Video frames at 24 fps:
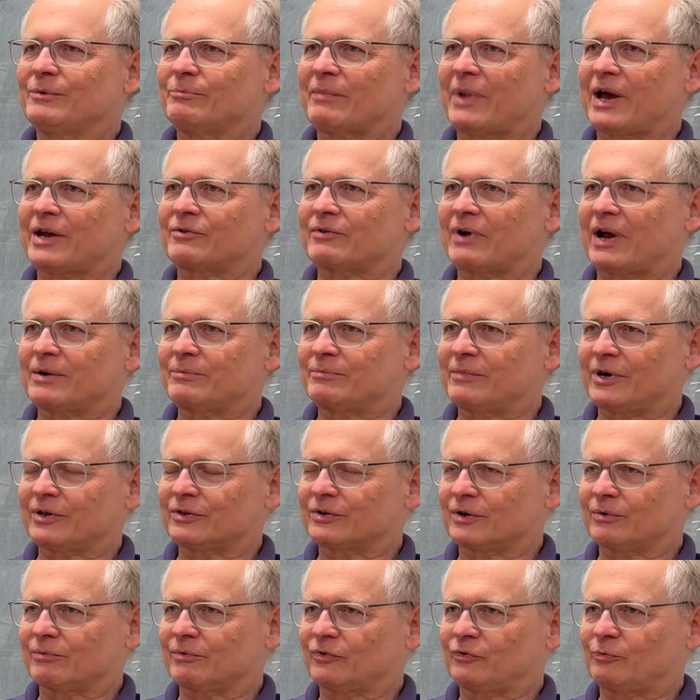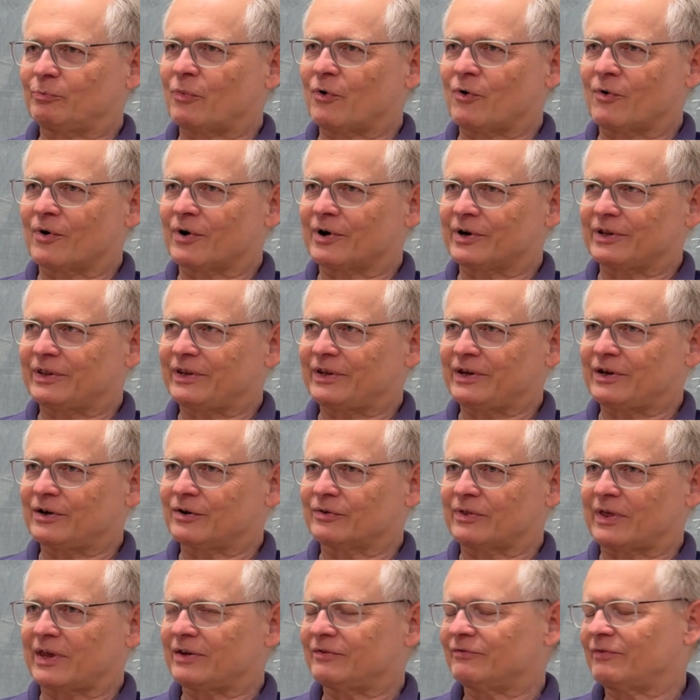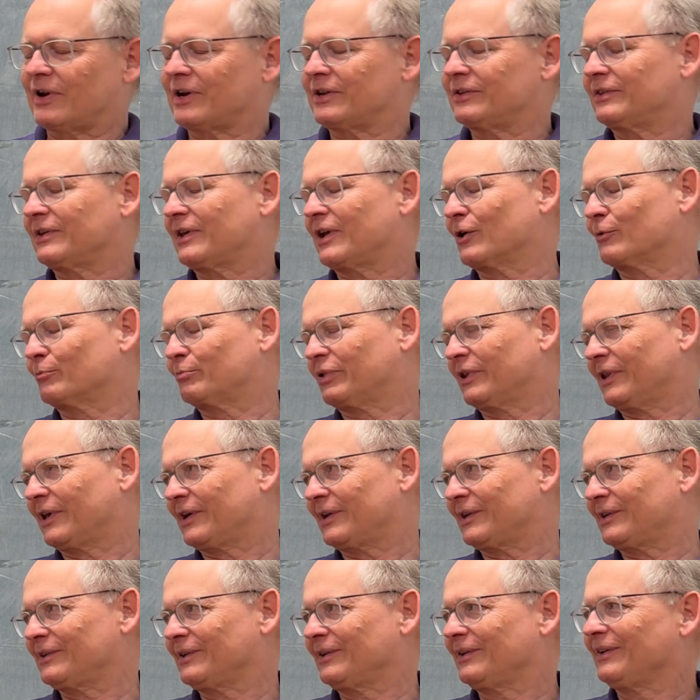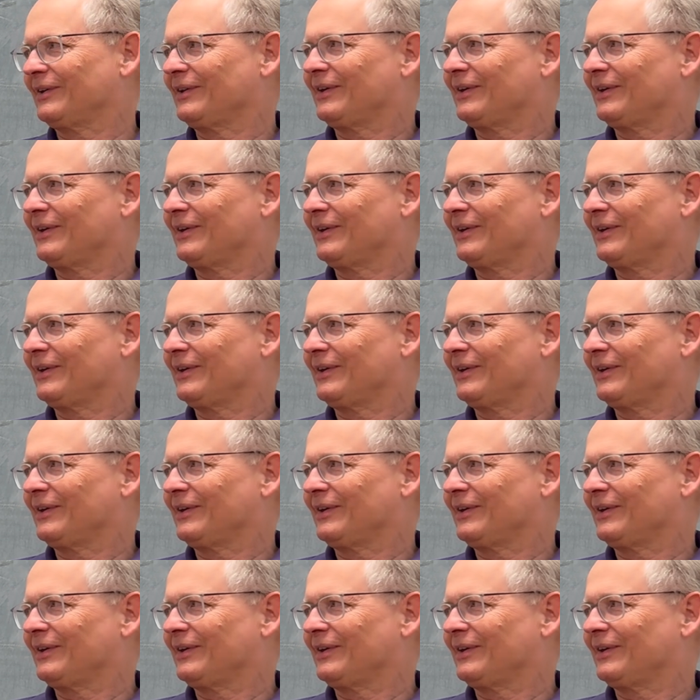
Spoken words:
My grandmother was born the year they invented the airplane,